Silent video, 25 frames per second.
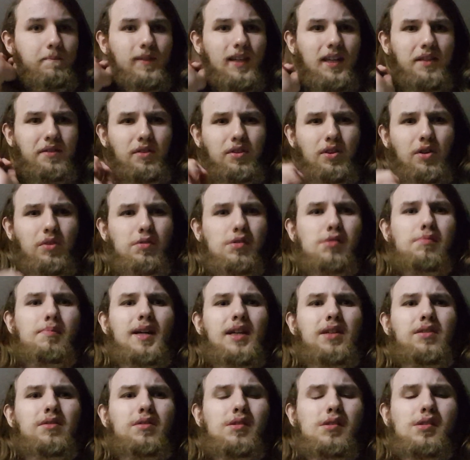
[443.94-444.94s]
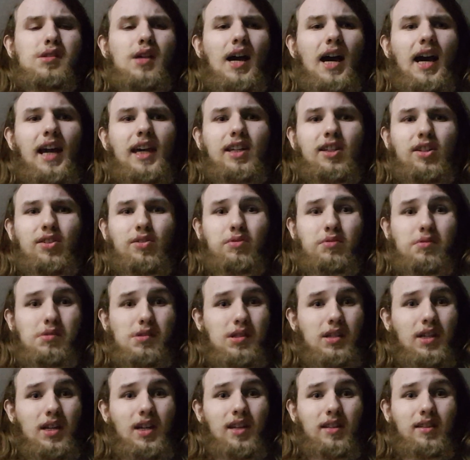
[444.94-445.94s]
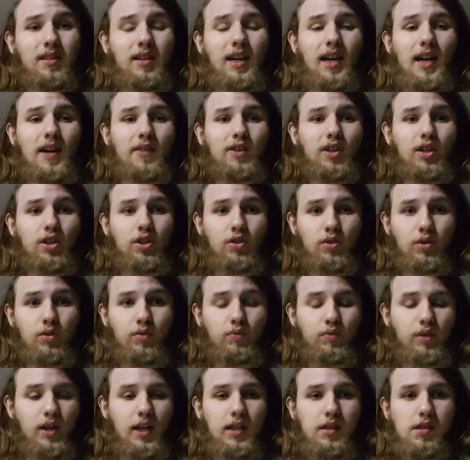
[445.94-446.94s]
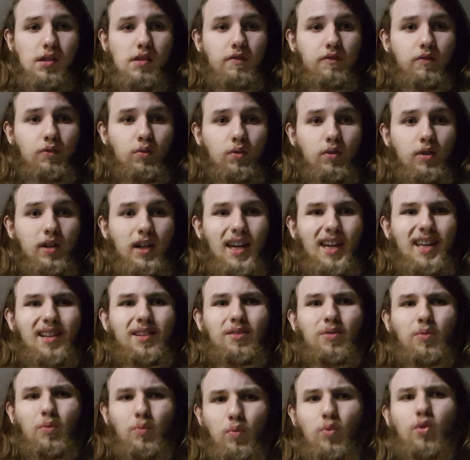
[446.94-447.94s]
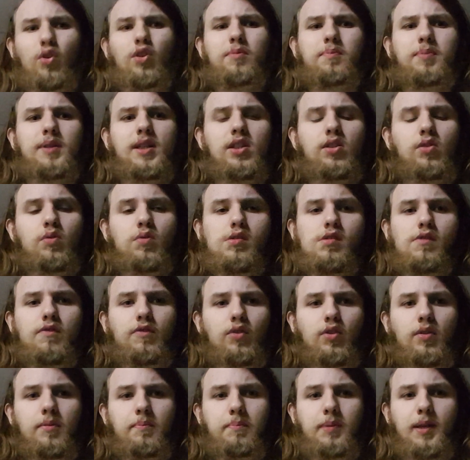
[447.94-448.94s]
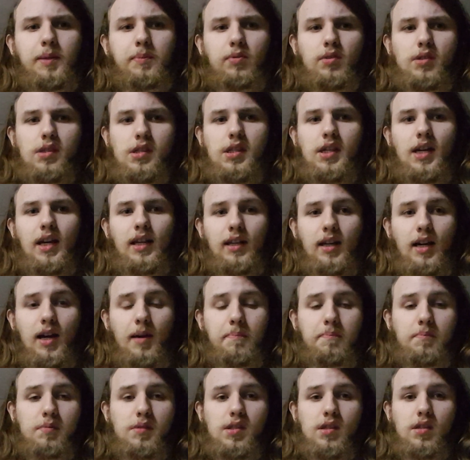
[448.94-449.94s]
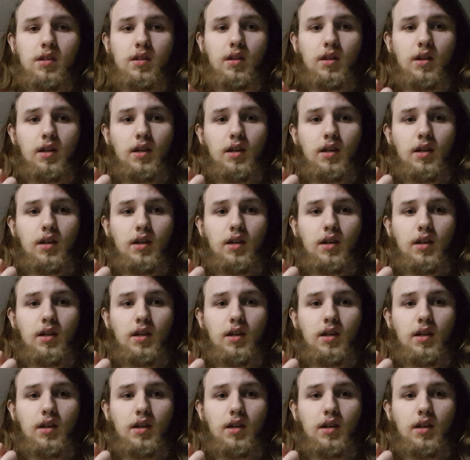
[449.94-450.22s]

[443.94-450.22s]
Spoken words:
And those medals I can understand having good rates for, and would be useful in people's setups.